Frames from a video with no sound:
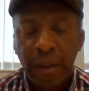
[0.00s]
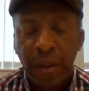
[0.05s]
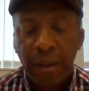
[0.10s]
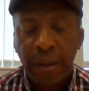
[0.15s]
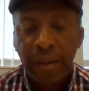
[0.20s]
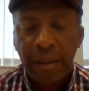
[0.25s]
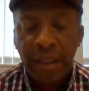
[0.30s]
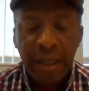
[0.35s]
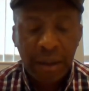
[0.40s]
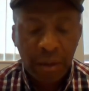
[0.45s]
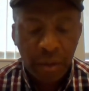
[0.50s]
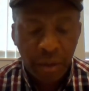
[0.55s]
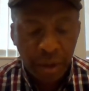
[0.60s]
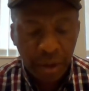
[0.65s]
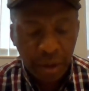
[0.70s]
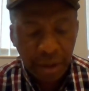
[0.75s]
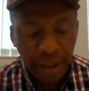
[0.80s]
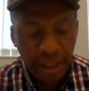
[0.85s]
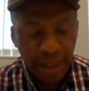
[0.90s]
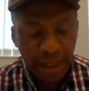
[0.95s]
that are going
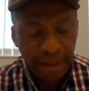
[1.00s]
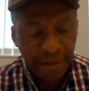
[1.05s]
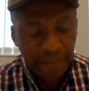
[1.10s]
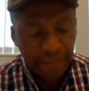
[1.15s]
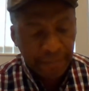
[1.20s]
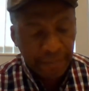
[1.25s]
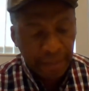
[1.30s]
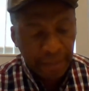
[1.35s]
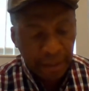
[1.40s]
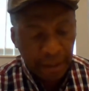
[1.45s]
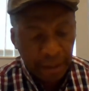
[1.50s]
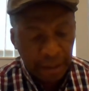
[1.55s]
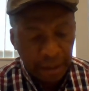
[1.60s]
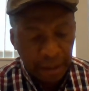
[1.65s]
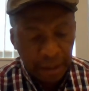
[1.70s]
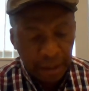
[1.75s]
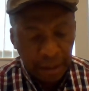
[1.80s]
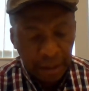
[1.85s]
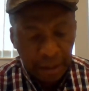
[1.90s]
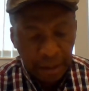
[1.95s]
online.
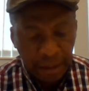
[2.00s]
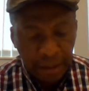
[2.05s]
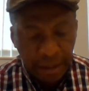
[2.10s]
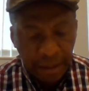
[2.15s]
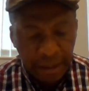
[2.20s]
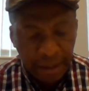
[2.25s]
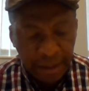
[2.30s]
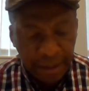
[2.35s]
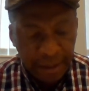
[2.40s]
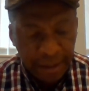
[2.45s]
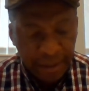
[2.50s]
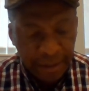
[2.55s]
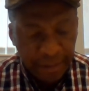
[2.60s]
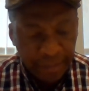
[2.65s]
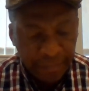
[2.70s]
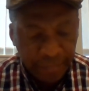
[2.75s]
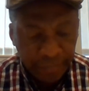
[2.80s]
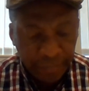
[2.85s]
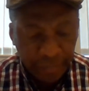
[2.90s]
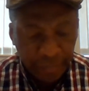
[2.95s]

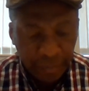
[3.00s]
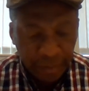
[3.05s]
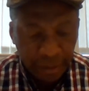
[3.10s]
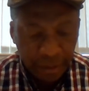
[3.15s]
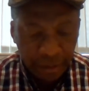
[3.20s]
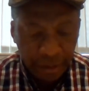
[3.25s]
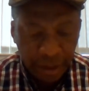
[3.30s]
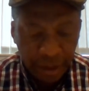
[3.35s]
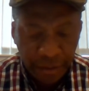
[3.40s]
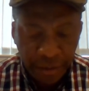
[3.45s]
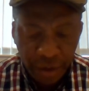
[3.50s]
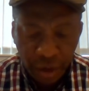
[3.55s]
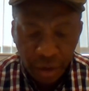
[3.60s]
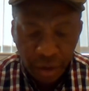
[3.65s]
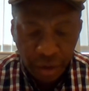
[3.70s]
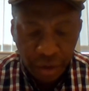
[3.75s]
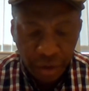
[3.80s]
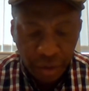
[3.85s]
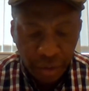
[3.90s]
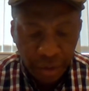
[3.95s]
Um, There is
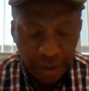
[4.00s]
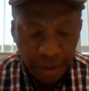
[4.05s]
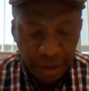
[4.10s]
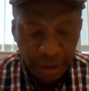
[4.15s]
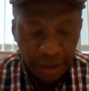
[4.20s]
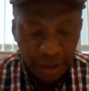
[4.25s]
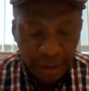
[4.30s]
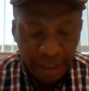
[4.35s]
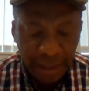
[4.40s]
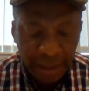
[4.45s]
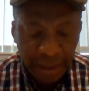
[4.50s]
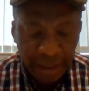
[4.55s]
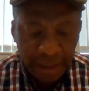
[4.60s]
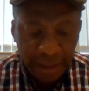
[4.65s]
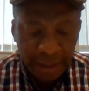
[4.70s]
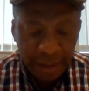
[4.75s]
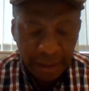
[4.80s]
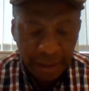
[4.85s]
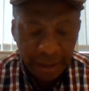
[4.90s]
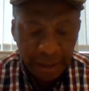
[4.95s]
also the
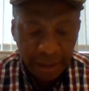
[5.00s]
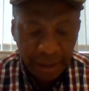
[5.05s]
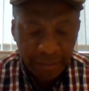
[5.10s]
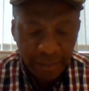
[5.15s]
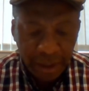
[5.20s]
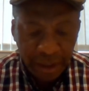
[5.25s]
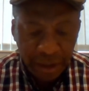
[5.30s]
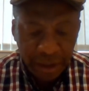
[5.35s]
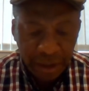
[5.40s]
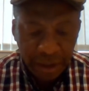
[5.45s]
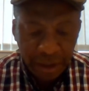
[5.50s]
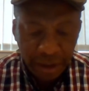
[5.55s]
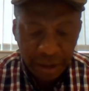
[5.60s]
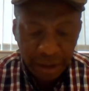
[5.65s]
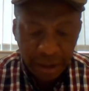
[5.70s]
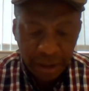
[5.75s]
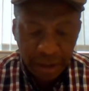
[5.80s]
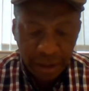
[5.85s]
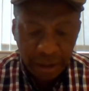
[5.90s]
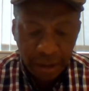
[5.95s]
Canadian
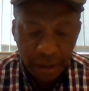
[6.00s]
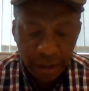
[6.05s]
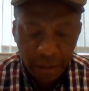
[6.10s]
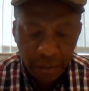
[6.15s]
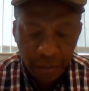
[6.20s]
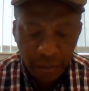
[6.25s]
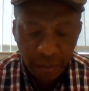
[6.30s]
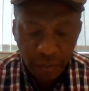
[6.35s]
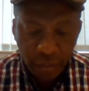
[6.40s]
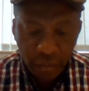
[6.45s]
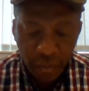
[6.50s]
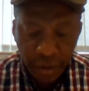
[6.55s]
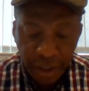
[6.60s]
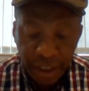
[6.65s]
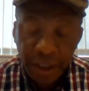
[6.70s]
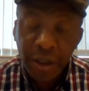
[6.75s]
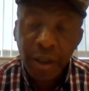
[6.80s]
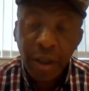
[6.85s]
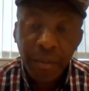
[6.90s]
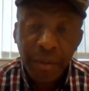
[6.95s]
Emergency
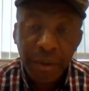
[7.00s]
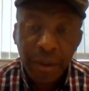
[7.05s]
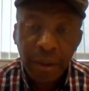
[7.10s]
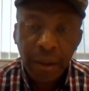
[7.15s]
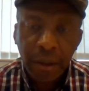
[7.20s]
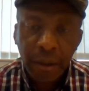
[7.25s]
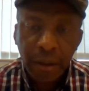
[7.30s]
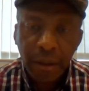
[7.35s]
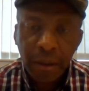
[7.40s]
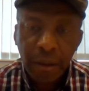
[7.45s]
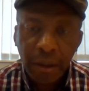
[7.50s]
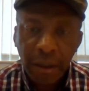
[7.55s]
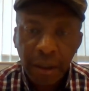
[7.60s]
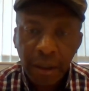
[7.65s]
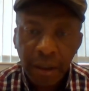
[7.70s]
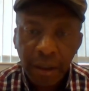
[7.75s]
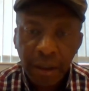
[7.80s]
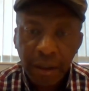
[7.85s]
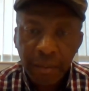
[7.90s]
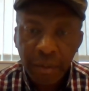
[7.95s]
Wage Subsidy.
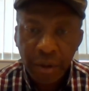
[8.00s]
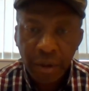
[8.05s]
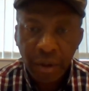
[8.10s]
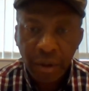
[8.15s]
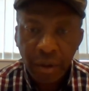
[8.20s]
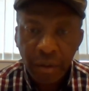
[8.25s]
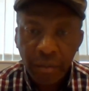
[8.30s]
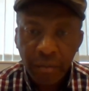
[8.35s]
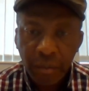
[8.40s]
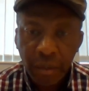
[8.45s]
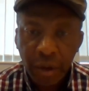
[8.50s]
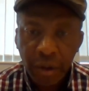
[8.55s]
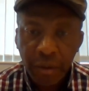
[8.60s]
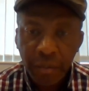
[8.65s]
I'm sure most